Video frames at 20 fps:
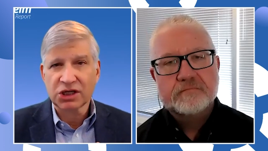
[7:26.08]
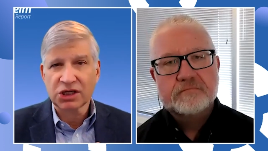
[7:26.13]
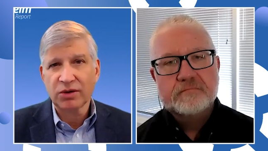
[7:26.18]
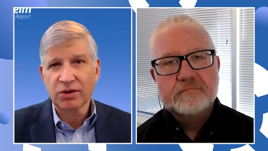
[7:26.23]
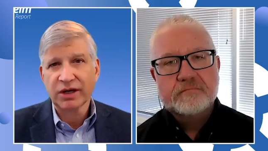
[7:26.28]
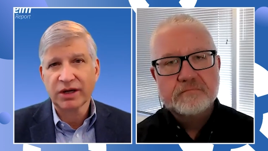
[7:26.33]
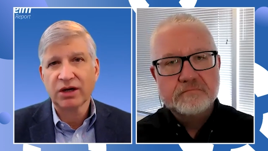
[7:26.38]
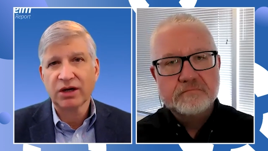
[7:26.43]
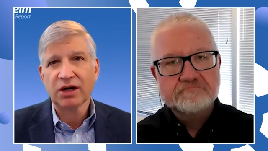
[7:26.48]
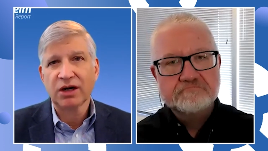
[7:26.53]

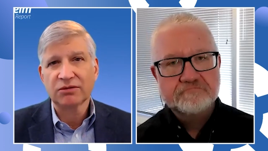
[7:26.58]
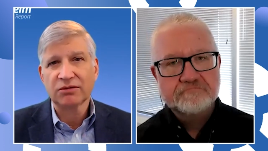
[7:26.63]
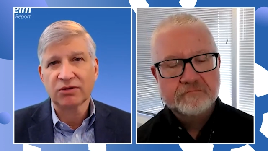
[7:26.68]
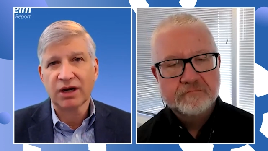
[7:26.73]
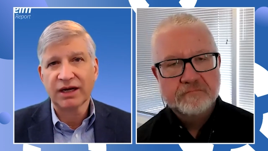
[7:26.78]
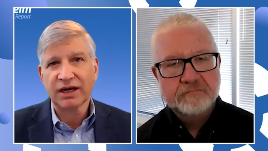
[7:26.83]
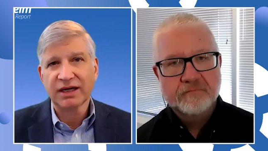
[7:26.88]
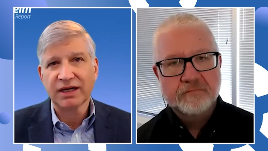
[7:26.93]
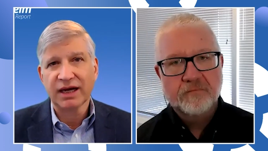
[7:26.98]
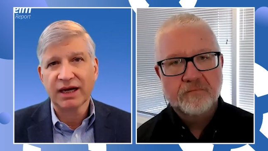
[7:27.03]
Speaker 1: going on
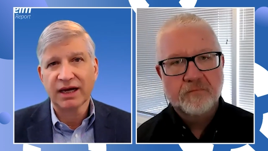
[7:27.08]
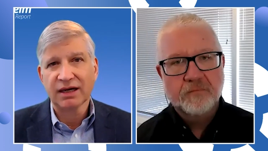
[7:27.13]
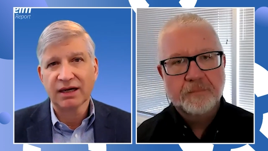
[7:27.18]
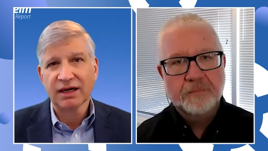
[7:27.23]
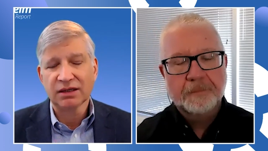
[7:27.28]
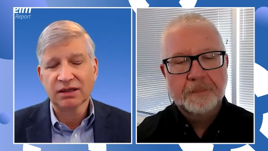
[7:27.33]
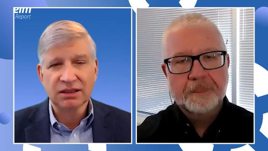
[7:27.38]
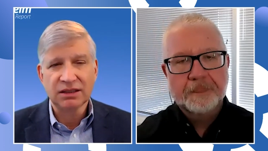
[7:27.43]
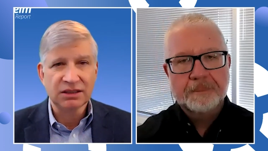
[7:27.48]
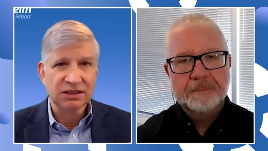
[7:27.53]
right
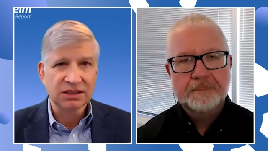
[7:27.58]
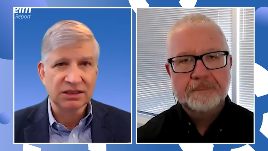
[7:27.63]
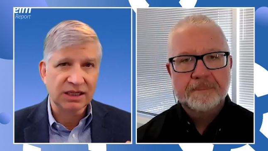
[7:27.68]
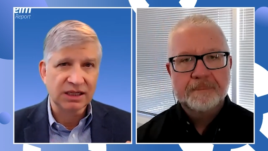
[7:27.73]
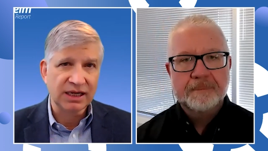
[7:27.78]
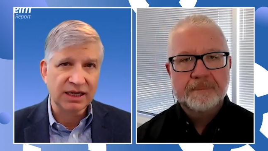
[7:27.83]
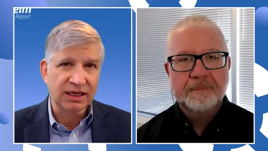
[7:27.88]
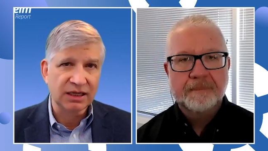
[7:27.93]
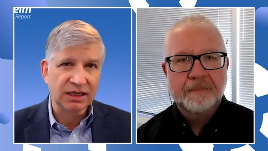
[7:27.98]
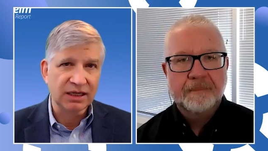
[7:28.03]
now is
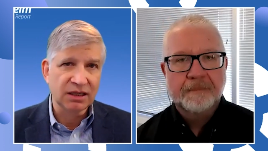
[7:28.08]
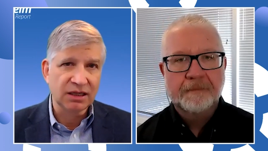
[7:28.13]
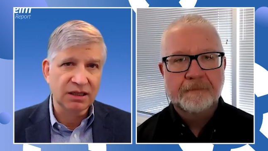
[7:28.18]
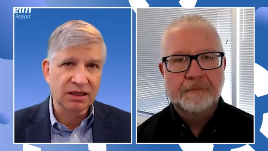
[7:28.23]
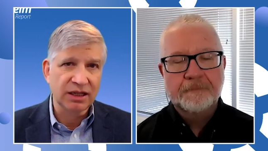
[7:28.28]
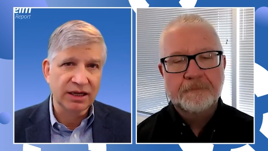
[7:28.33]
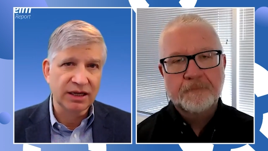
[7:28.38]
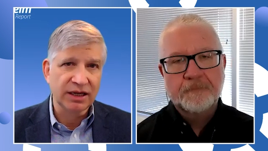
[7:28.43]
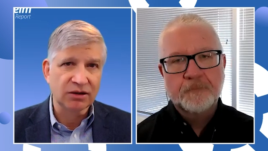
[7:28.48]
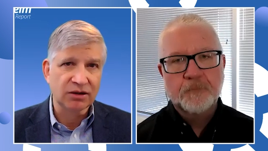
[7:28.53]
that
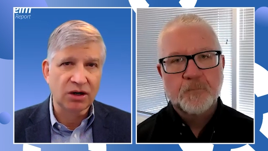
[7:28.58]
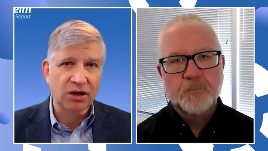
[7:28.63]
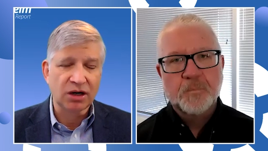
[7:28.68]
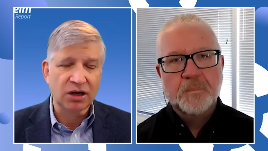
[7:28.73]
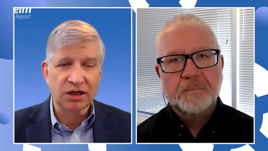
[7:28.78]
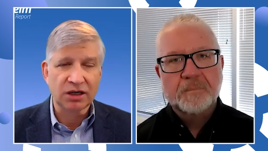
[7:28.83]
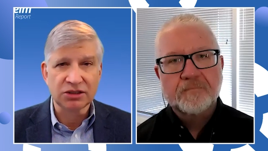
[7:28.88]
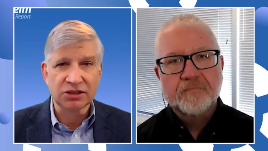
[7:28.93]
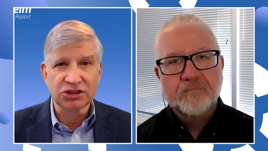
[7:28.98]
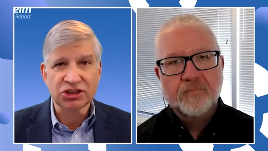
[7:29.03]
there
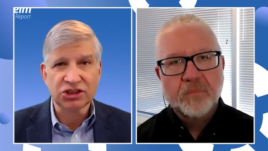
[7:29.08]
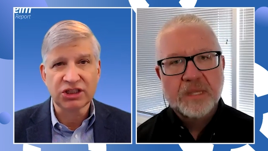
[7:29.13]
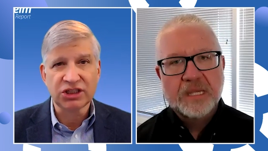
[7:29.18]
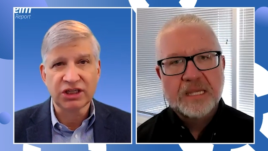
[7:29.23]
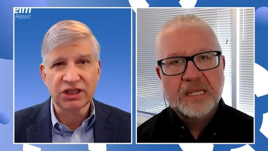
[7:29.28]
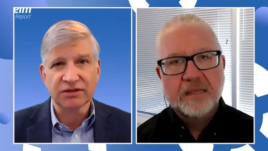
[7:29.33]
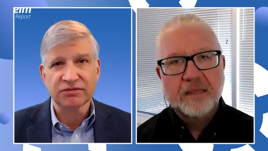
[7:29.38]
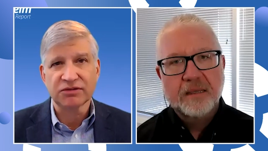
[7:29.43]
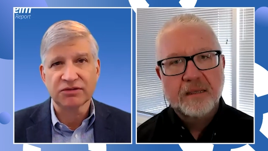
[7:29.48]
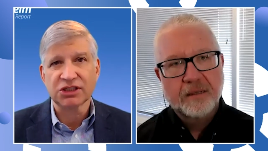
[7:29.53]
are
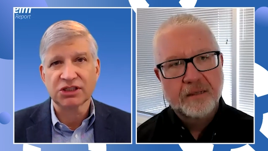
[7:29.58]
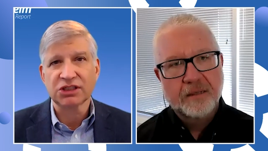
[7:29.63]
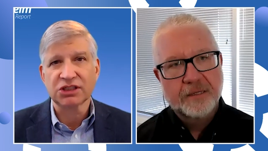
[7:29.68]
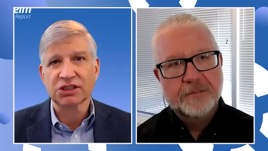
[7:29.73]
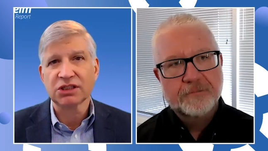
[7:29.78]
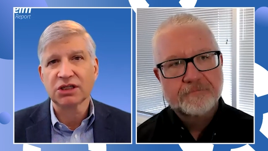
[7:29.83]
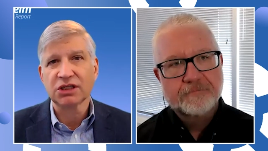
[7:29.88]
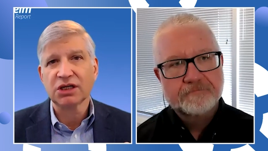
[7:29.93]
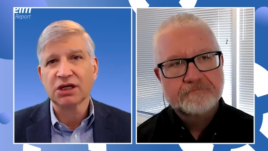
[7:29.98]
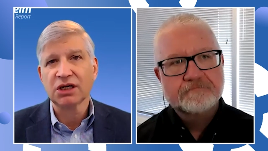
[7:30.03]
shifts
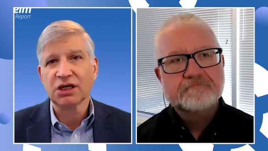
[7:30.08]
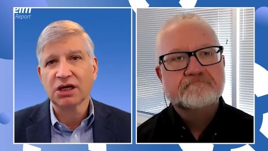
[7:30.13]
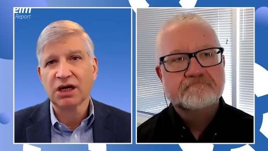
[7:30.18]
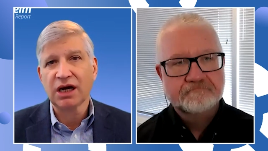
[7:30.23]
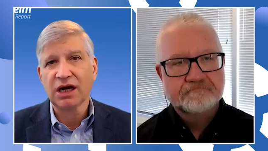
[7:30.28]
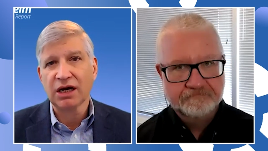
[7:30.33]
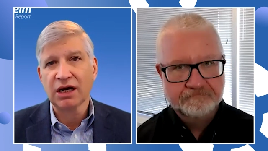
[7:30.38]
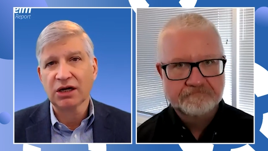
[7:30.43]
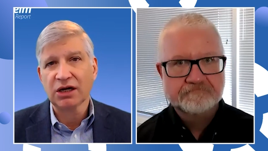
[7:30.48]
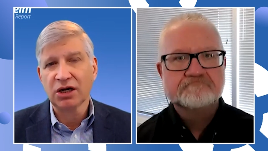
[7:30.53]

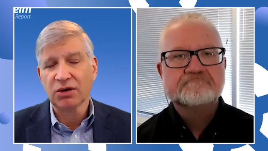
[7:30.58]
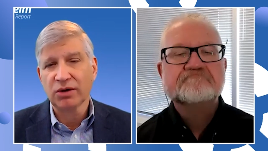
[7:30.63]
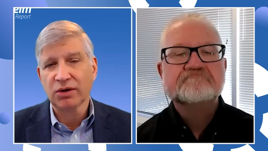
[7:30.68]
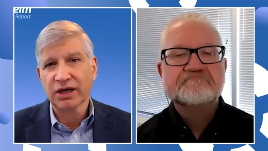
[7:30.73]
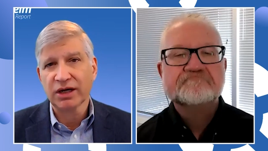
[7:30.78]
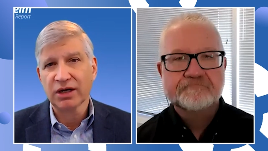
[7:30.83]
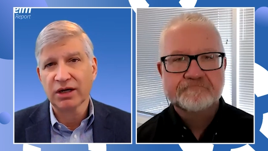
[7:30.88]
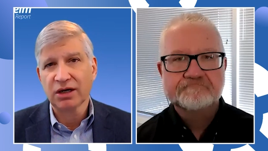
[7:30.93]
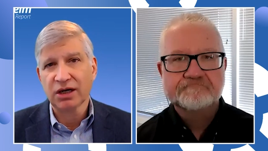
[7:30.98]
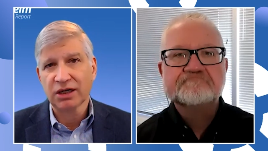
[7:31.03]
uh, going
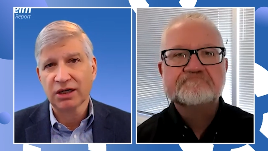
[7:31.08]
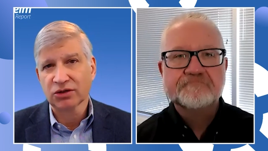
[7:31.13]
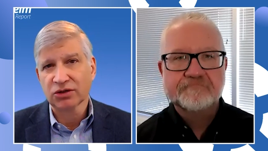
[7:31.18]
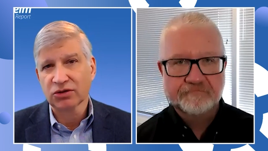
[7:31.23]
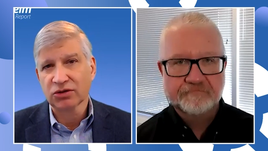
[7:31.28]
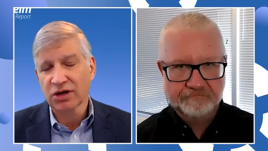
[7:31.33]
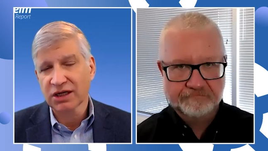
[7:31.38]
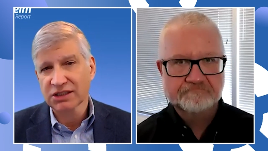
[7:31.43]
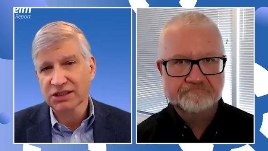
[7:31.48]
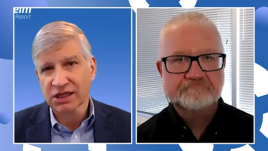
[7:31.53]
on
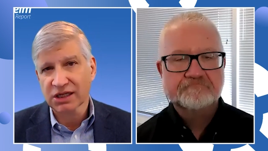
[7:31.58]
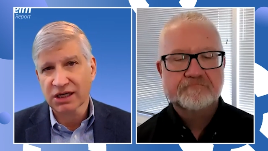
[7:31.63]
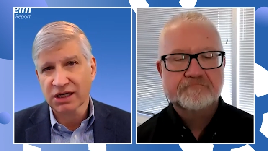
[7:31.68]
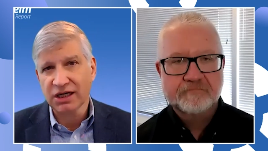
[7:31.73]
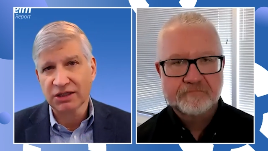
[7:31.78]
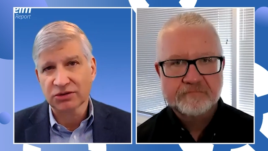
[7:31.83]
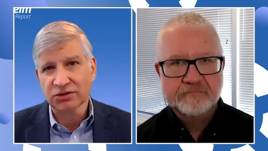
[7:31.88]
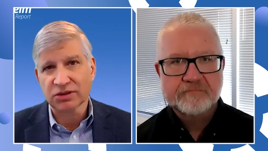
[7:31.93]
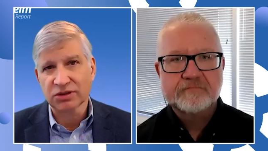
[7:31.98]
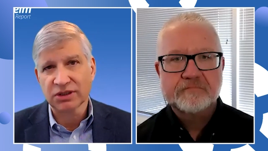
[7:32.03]
across the
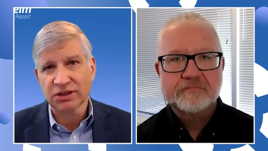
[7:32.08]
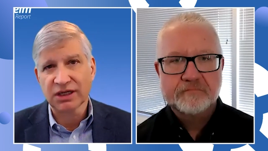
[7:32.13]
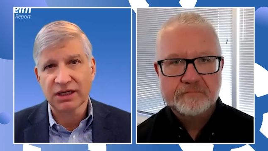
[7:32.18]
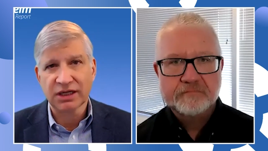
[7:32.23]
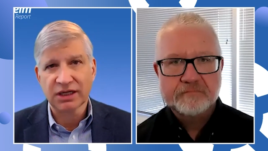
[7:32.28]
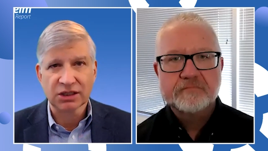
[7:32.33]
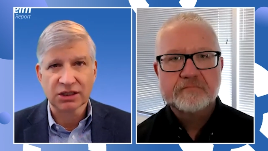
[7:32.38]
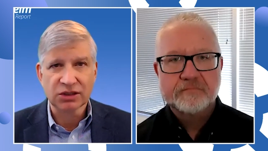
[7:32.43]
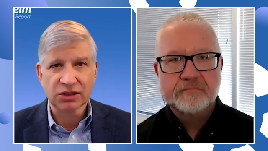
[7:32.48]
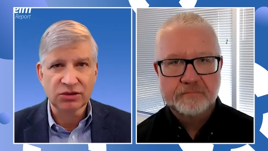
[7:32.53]
country,
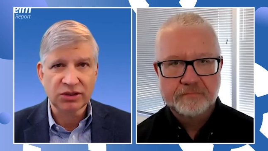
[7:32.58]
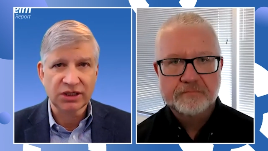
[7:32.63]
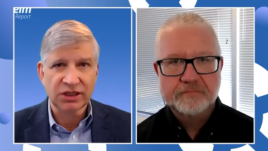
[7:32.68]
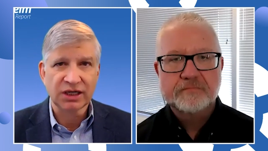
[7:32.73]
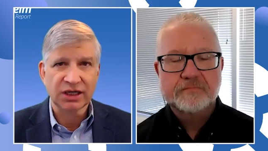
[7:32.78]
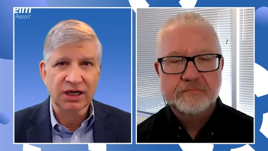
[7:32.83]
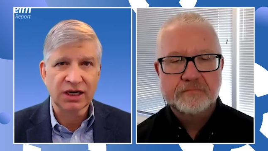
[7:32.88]
including in